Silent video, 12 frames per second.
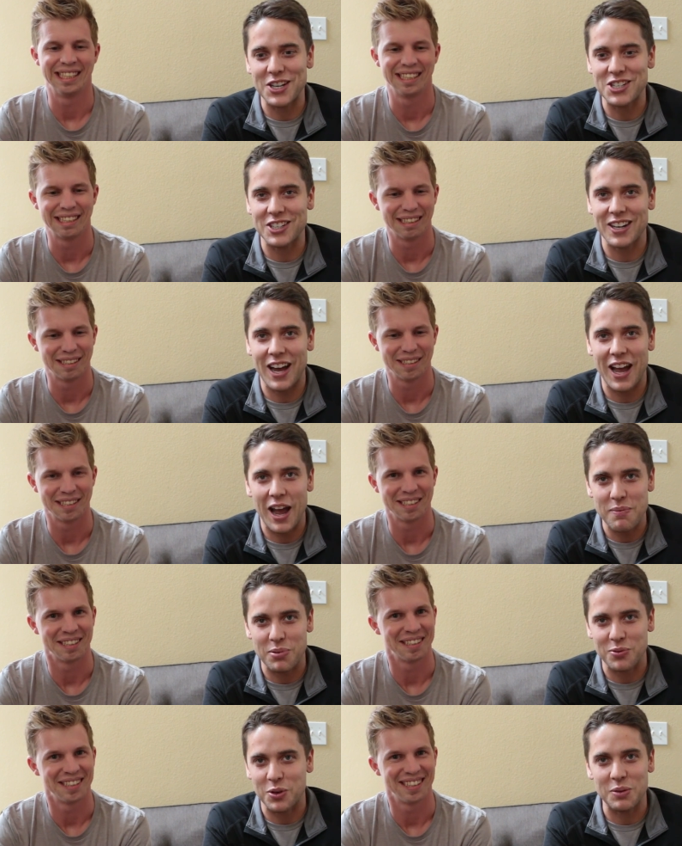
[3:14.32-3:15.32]
Speaker 1: pressure, and I, I
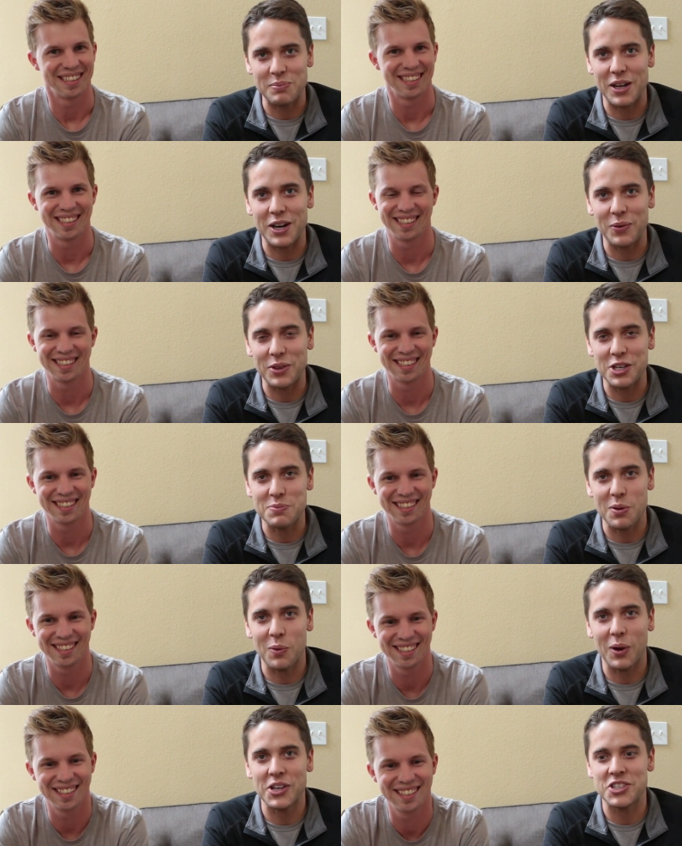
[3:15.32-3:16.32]
perform better when there's
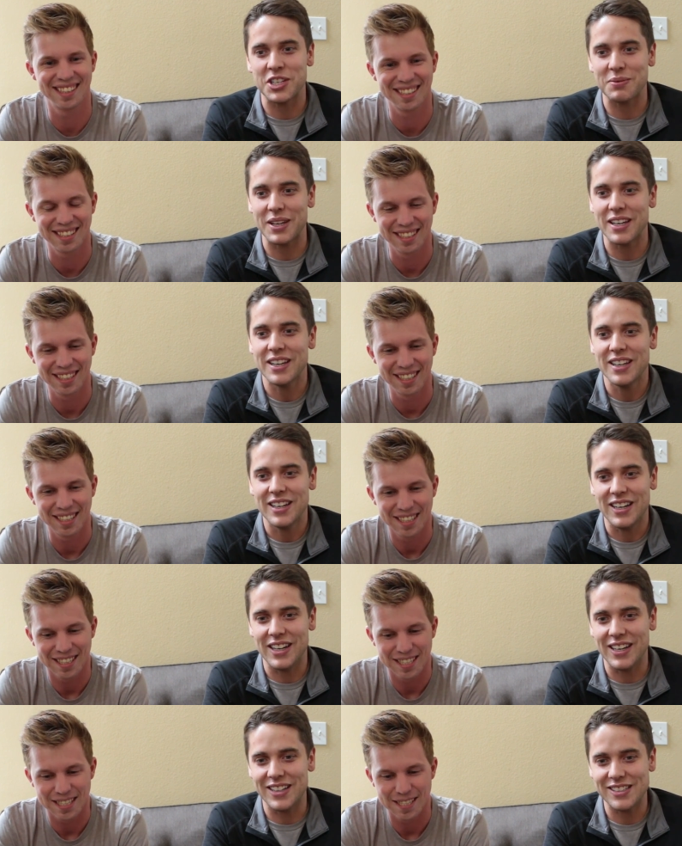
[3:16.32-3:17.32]
people watching me.
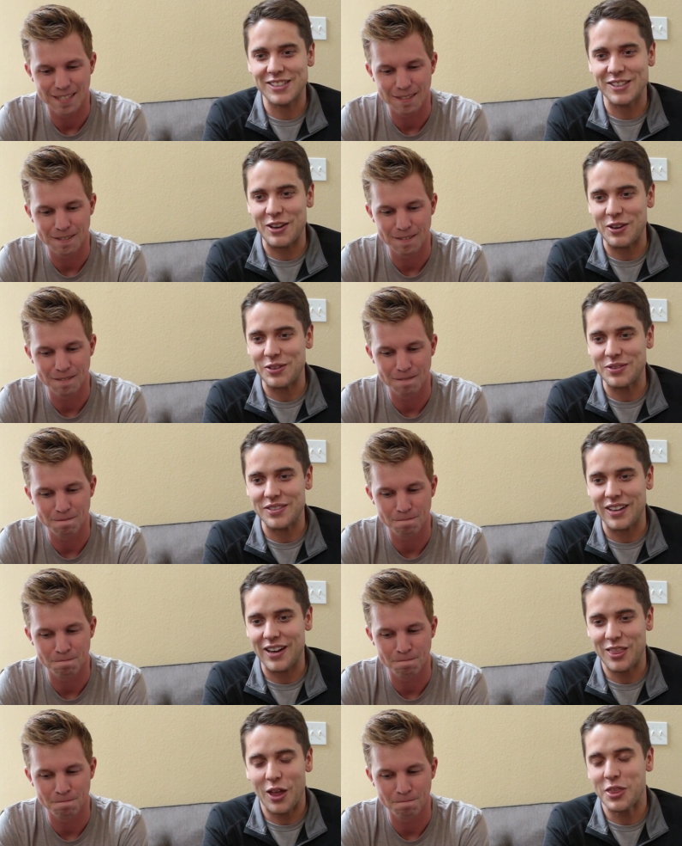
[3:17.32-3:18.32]
Uh, so
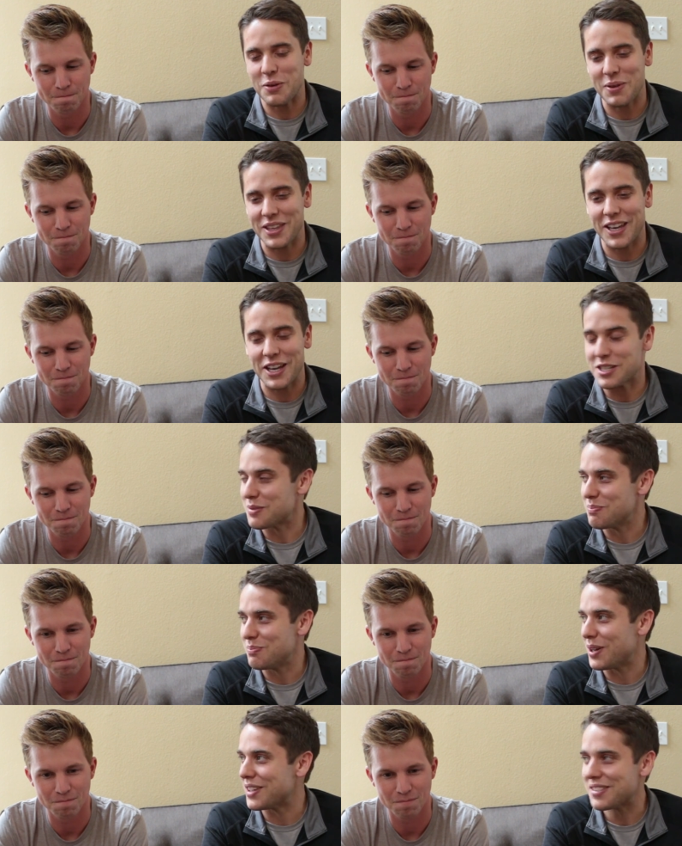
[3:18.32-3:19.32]
I thought that'd be the case,
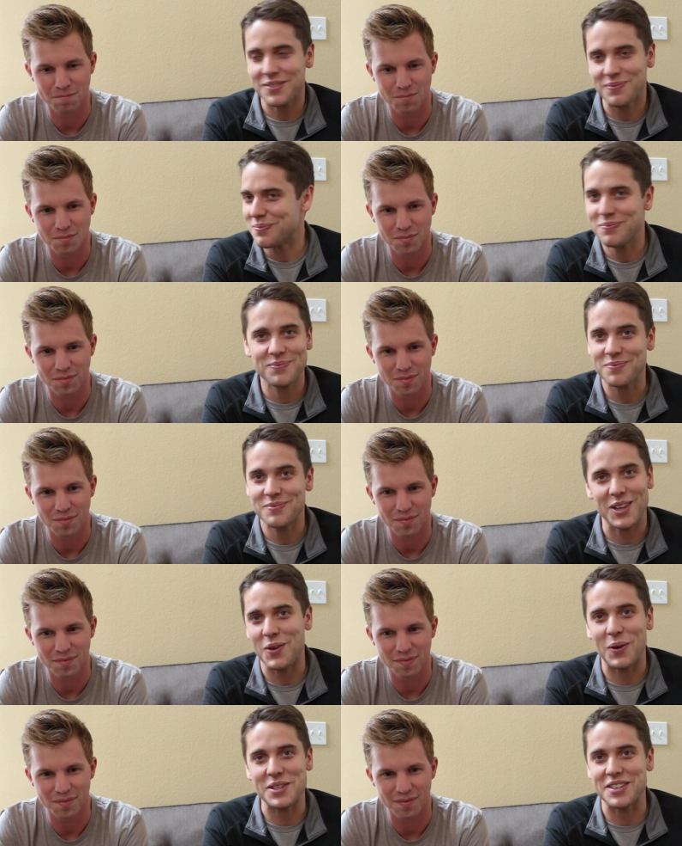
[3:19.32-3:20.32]
but
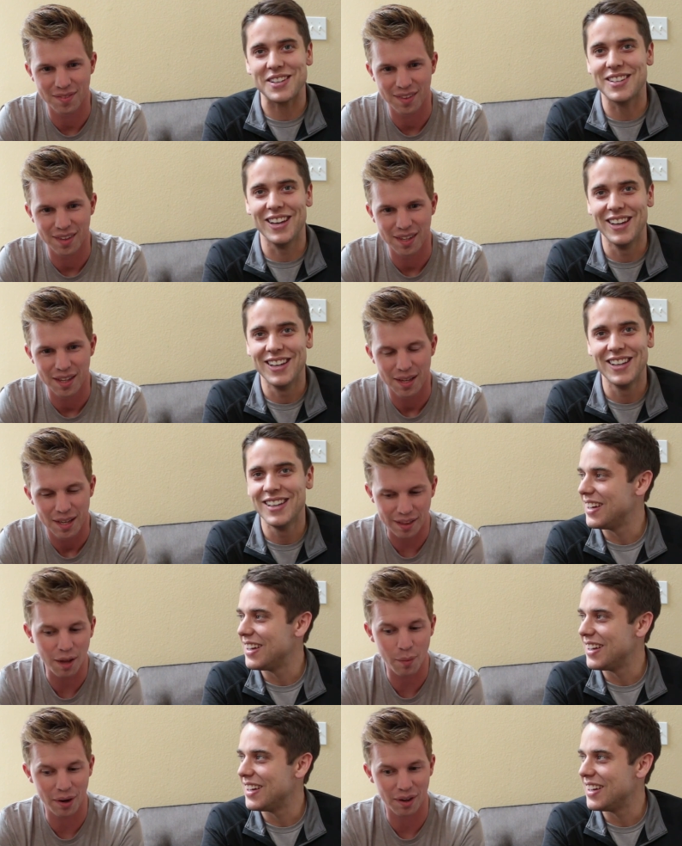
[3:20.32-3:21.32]
it
Speaker 2: wasn't.
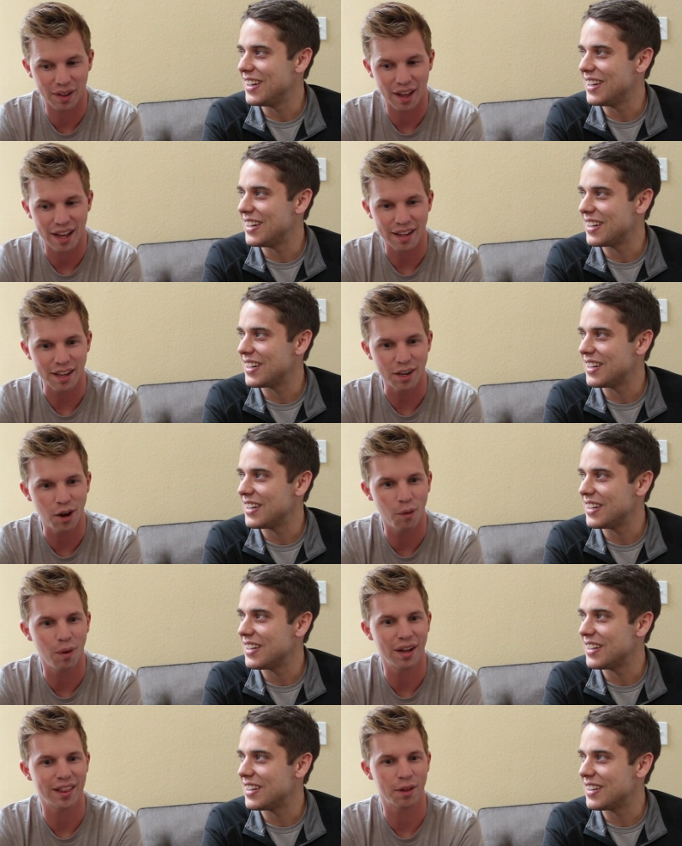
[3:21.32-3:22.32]
Then we were like, you
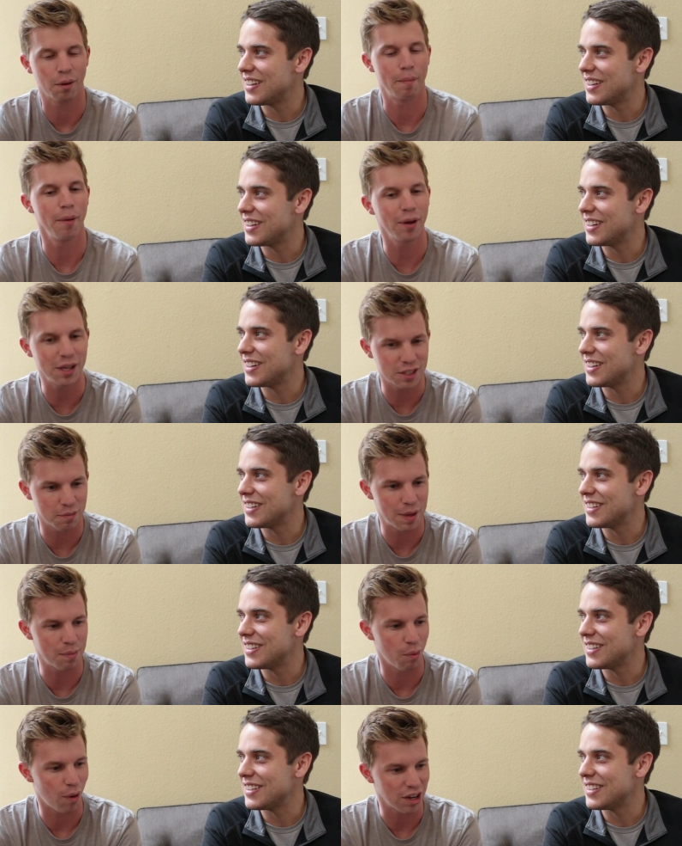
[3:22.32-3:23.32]
know what? There were millions of
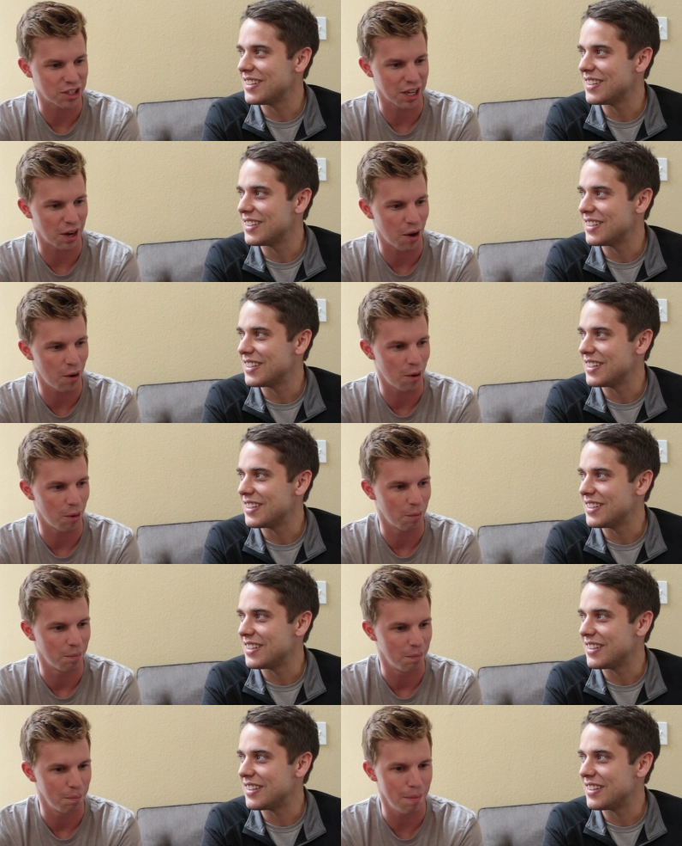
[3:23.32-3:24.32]
people watching at
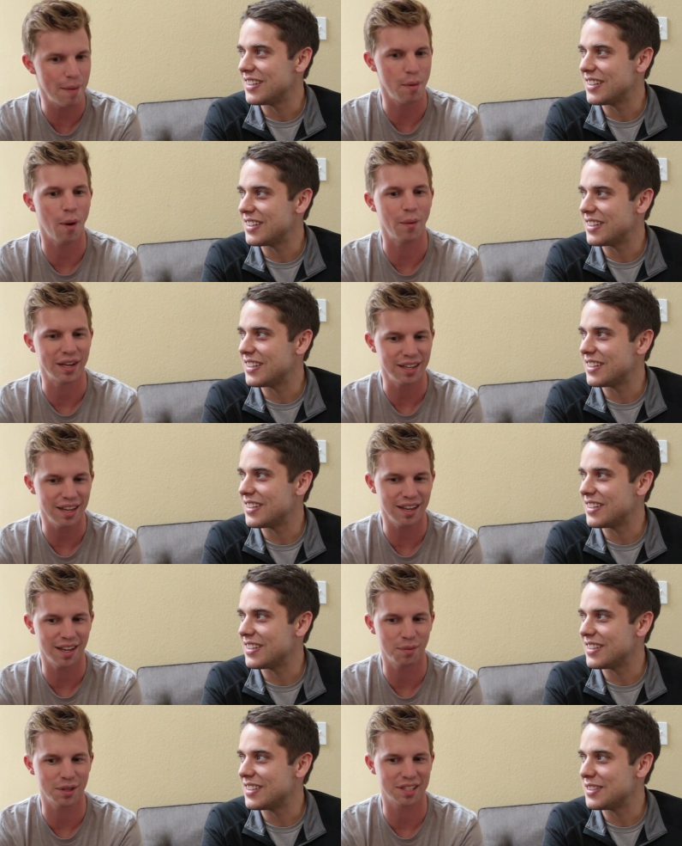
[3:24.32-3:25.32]
home. Maybe what we
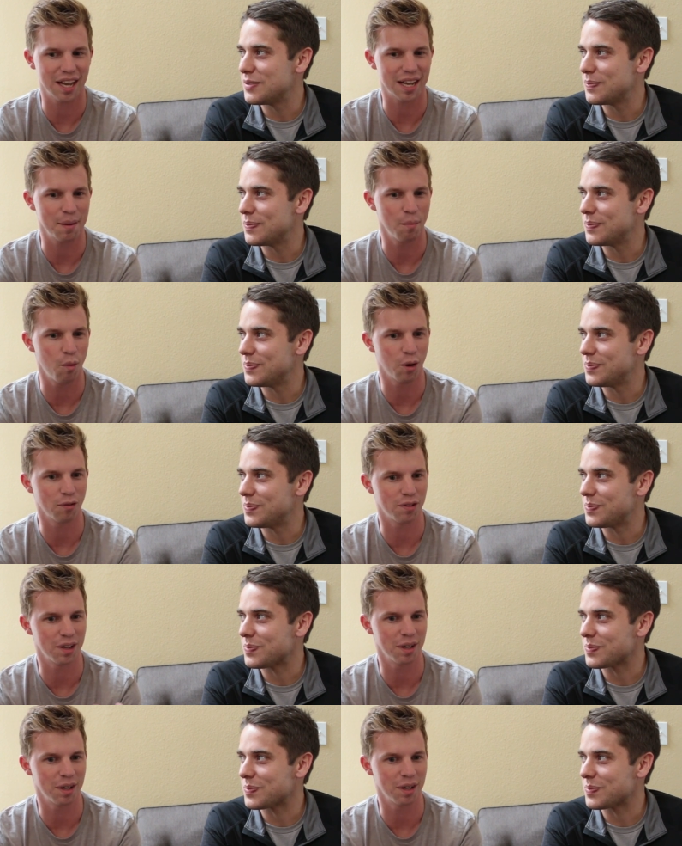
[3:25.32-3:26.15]
needed was like more of